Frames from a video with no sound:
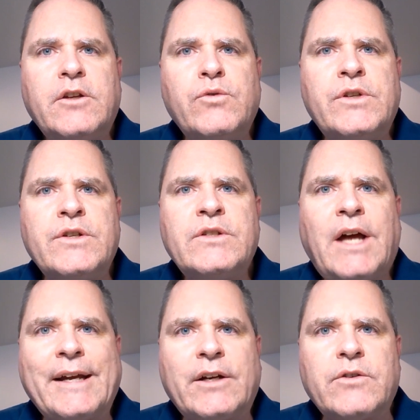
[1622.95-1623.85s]
You
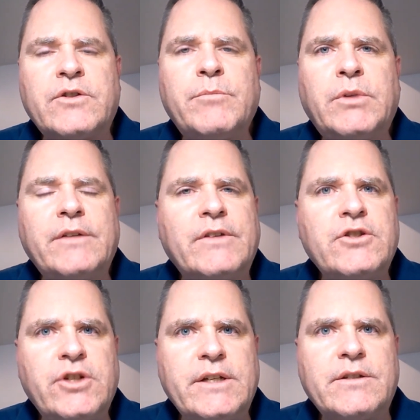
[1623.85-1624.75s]
desire to believe
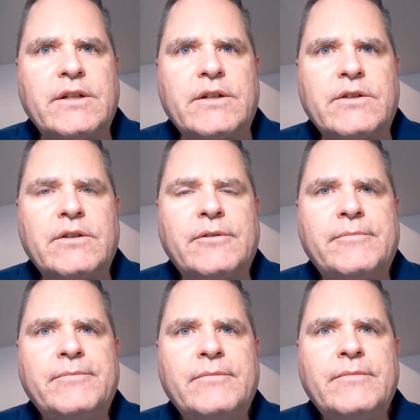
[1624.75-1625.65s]
in Jesus.
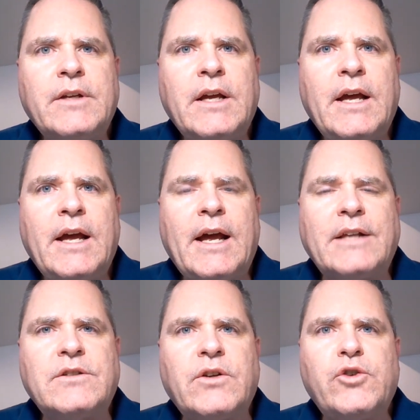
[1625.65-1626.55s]

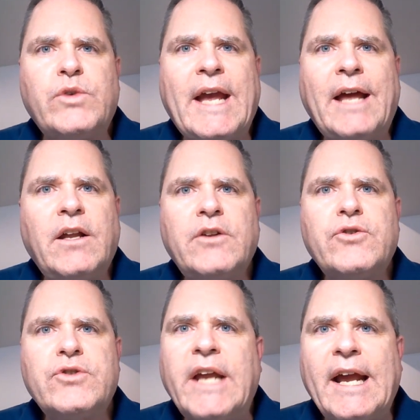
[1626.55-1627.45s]
And so you can't
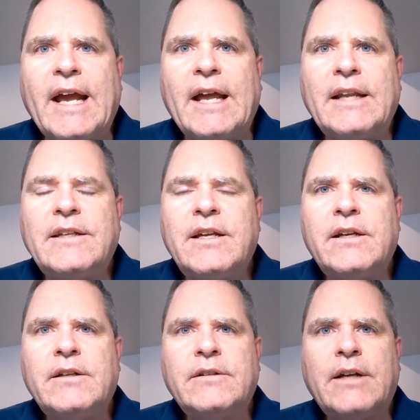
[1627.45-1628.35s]
understand
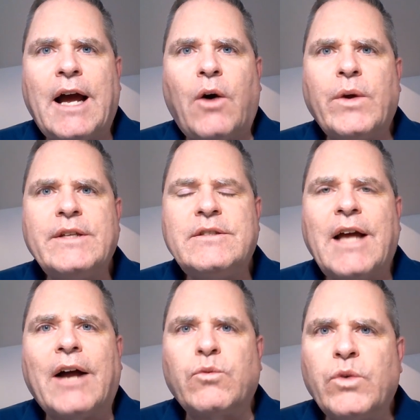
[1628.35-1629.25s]
how he's
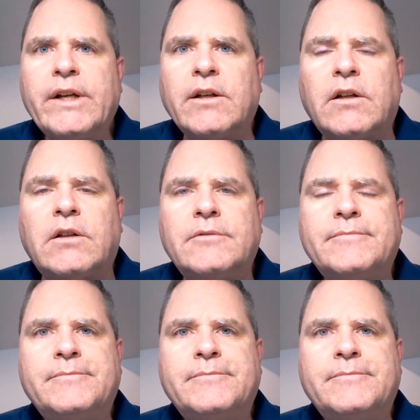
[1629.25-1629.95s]
not real